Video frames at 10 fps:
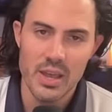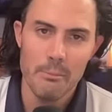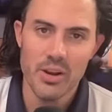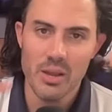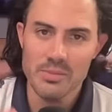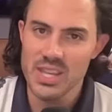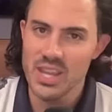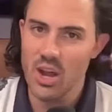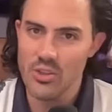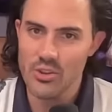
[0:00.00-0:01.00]
But I'm seeing
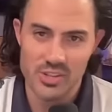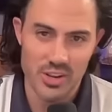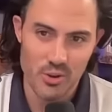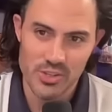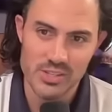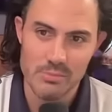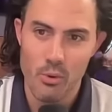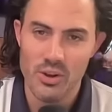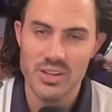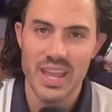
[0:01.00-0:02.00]
others, and I know this is
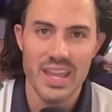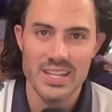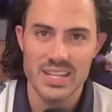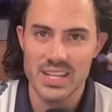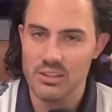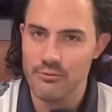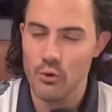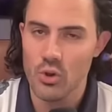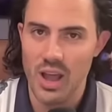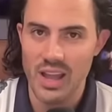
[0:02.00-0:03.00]
important to Andy to get the
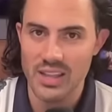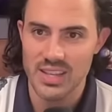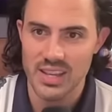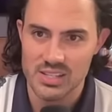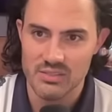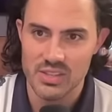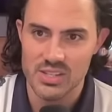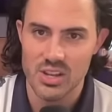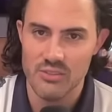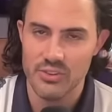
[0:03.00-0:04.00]
full context of this
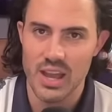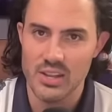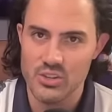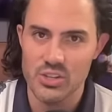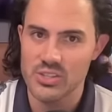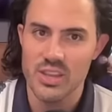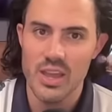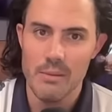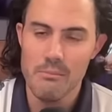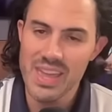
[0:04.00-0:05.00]
stuff and not just
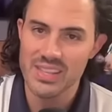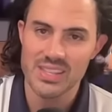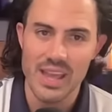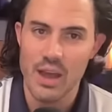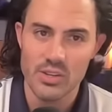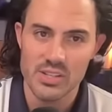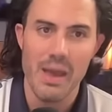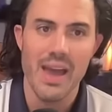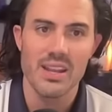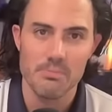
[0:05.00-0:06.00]
make it sound as
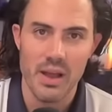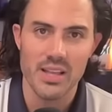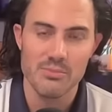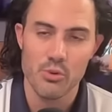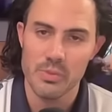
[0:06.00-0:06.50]
bad as possible,